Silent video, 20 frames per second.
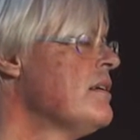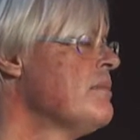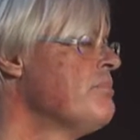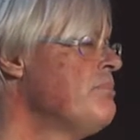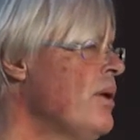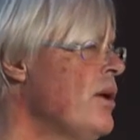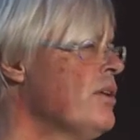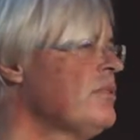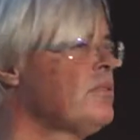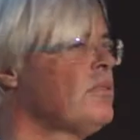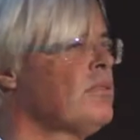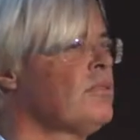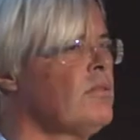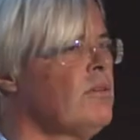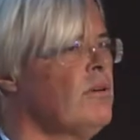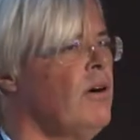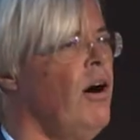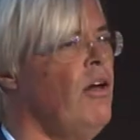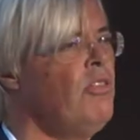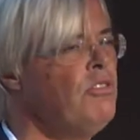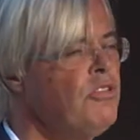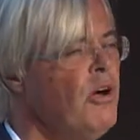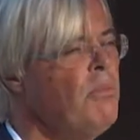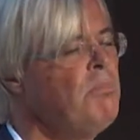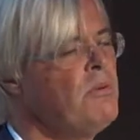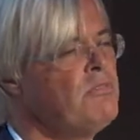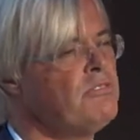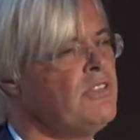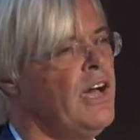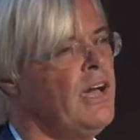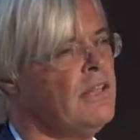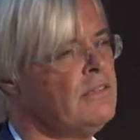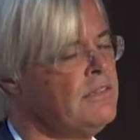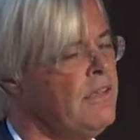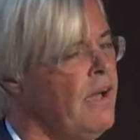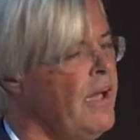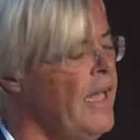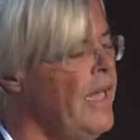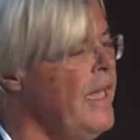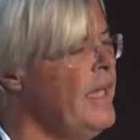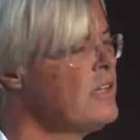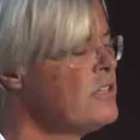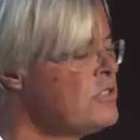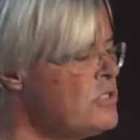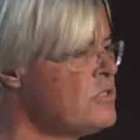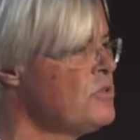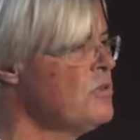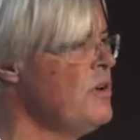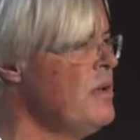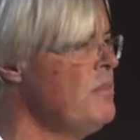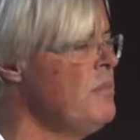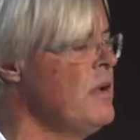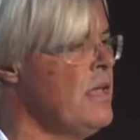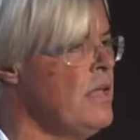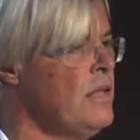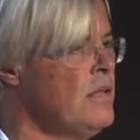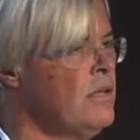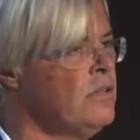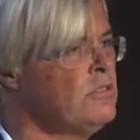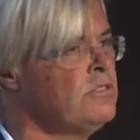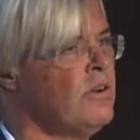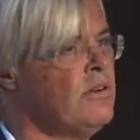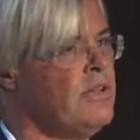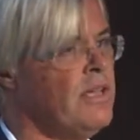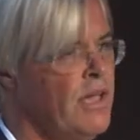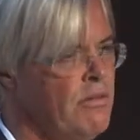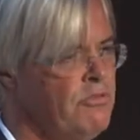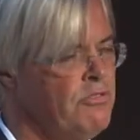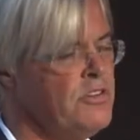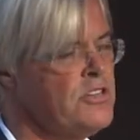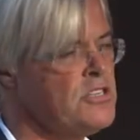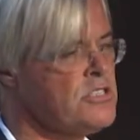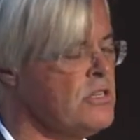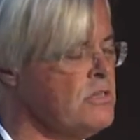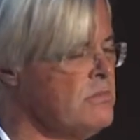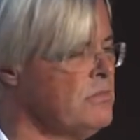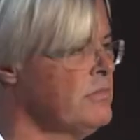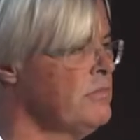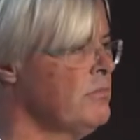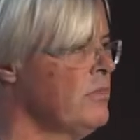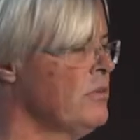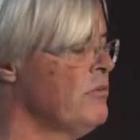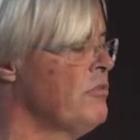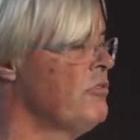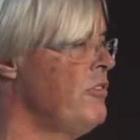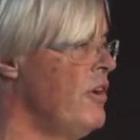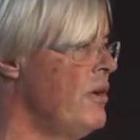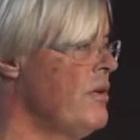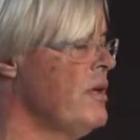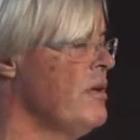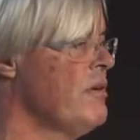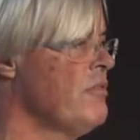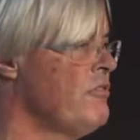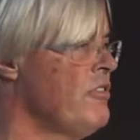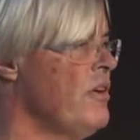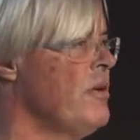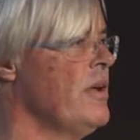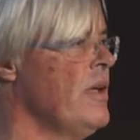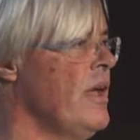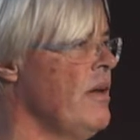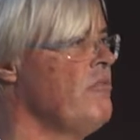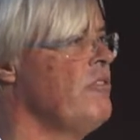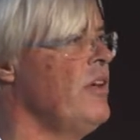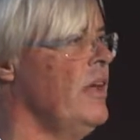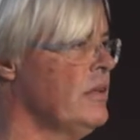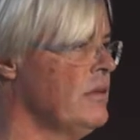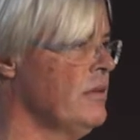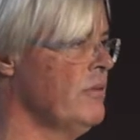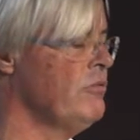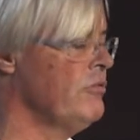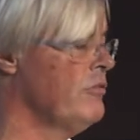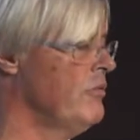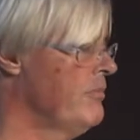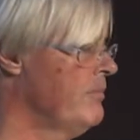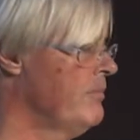But on top of that, they're extremely not only efficient, but very, very effective.